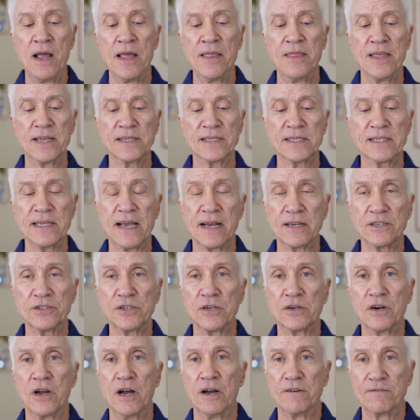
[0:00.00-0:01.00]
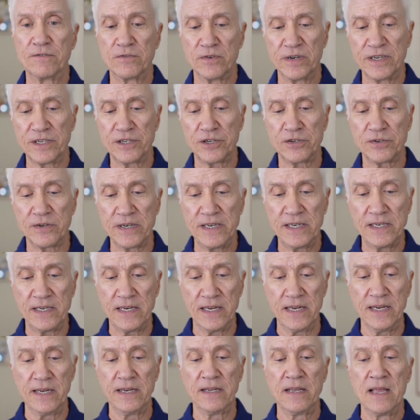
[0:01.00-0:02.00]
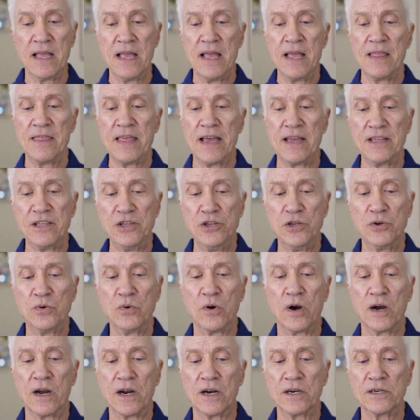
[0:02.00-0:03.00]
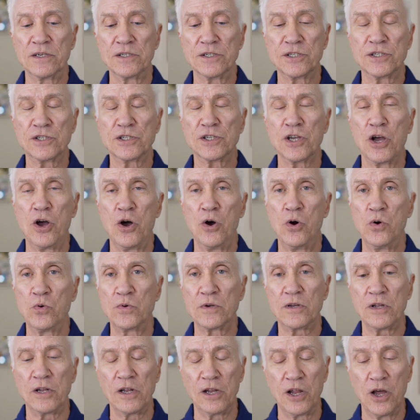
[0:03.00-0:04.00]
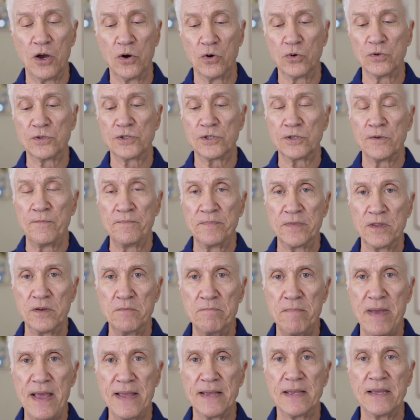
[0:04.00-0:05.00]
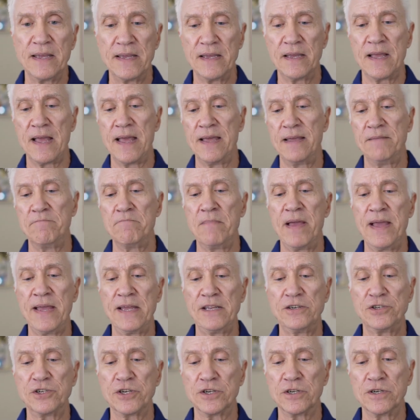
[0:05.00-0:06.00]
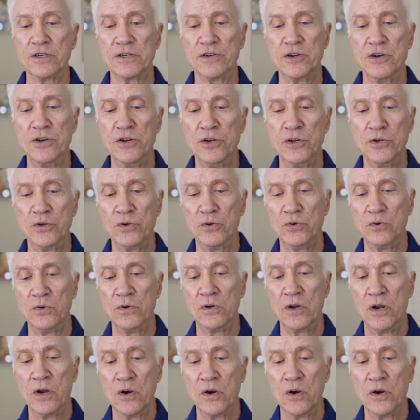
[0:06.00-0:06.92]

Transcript: the sector of retreating, that you are so close to making a major new